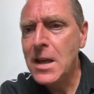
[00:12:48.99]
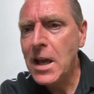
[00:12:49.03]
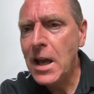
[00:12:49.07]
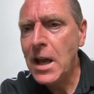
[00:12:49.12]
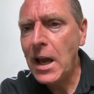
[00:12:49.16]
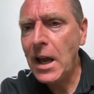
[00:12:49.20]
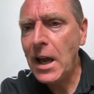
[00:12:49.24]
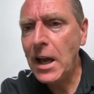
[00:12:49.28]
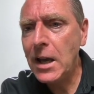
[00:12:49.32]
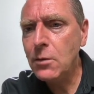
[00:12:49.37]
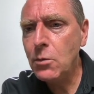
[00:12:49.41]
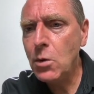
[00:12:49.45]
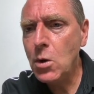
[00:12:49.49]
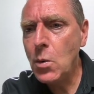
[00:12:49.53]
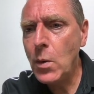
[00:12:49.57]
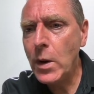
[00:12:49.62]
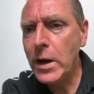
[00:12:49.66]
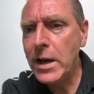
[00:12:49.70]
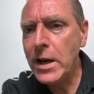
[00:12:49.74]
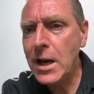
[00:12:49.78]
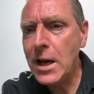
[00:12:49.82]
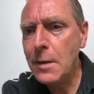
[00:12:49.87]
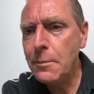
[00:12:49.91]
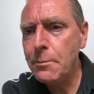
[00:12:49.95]
And we
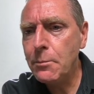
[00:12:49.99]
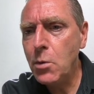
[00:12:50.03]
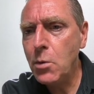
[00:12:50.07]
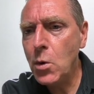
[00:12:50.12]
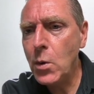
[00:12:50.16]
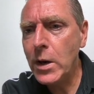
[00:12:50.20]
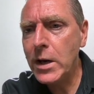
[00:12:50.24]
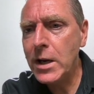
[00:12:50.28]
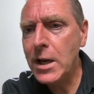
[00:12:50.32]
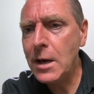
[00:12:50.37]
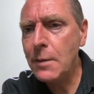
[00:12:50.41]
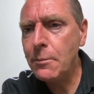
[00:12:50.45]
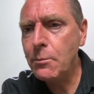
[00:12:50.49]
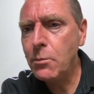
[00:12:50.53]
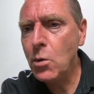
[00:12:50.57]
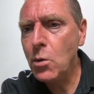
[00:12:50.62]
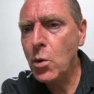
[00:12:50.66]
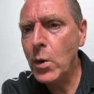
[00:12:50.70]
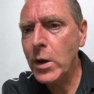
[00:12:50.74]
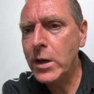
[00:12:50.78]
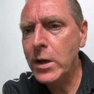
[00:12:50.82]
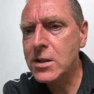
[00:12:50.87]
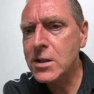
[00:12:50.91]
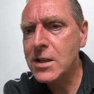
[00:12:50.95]
went up, we went up, we
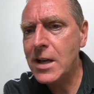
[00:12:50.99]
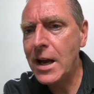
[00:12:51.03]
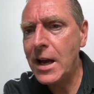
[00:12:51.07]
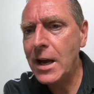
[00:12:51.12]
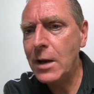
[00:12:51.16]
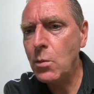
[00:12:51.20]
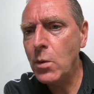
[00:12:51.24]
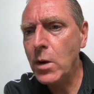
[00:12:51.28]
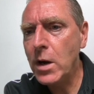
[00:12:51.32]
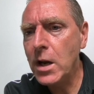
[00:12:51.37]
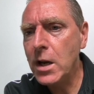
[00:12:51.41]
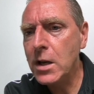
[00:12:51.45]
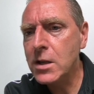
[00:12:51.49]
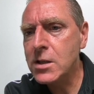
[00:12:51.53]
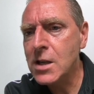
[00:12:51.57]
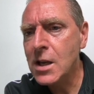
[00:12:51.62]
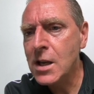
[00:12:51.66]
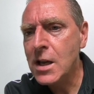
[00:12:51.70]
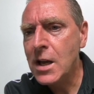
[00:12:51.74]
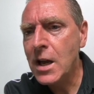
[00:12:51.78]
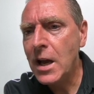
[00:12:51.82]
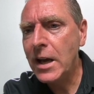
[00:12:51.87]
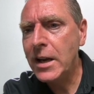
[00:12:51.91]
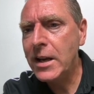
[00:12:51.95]
went sideways.
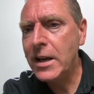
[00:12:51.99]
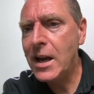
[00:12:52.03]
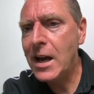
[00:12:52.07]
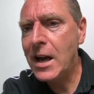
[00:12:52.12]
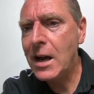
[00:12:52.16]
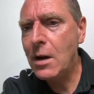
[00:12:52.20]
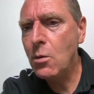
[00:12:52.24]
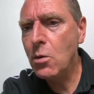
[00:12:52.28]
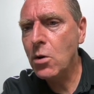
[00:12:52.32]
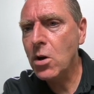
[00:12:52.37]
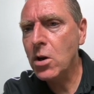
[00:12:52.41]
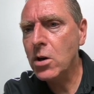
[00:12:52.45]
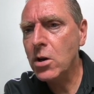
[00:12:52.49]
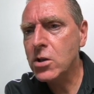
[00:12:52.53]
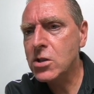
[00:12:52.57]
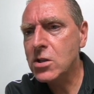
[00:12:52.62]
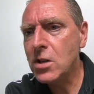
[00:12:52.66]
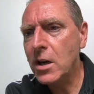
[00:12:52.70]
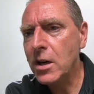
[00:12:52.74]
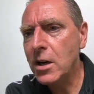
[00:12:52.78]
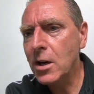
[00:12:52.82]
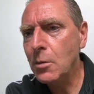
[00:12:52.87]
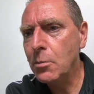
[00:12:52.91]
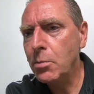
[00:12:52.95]
And now we're going to
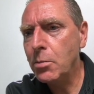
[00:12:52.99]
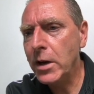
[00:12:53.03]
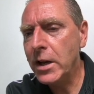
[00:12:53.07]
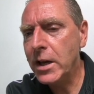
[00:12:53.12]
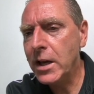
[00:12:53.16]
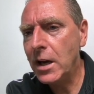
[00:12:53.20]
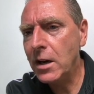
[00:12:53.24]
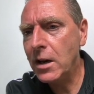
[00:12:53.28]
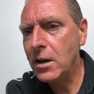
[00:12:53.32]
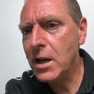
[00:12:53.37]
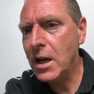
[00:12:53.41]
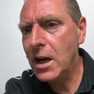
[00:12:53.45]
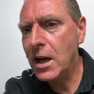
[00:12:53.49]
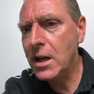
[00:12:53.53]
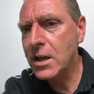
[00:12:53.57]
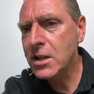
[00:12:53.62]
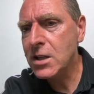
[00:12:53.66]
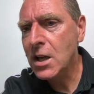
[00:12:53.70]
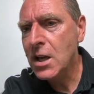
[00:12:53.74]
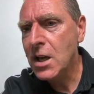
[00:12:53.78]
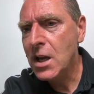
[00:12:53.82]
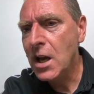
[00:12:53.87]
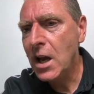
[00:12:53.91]
start our breakout, guys.